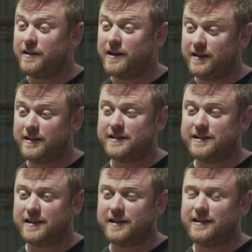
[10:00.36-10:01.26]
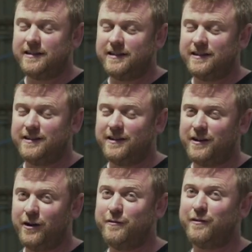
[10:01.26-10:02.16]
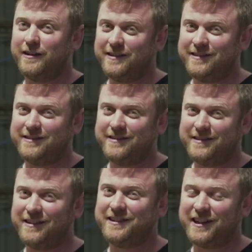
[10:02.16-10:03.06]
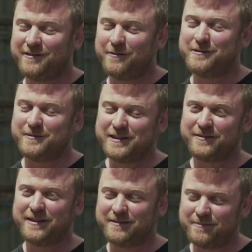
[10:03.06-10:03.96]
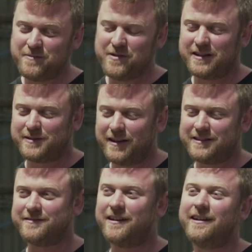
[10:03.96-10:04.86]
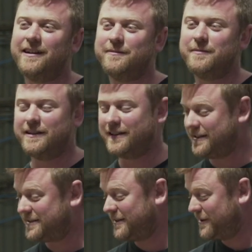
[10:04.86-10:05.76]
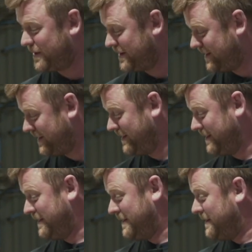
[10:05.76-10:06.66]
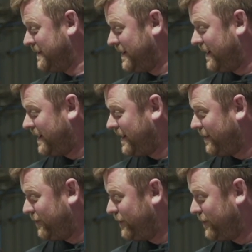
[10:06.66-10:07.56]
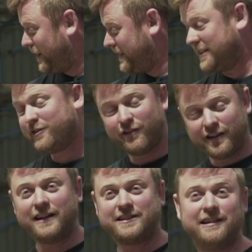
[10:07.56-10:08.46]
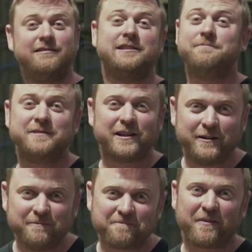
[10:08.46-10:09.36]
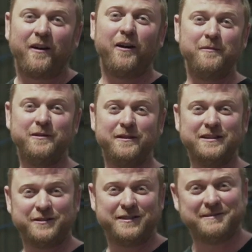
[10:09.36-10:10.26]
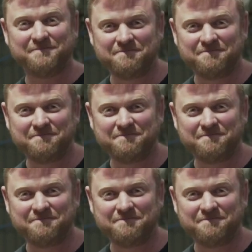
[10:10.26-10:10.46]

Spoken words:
yeah, it's hopefully going to shape up to be something pretty special, and that's going to be the basis for the next series. So I hope you enjoy it.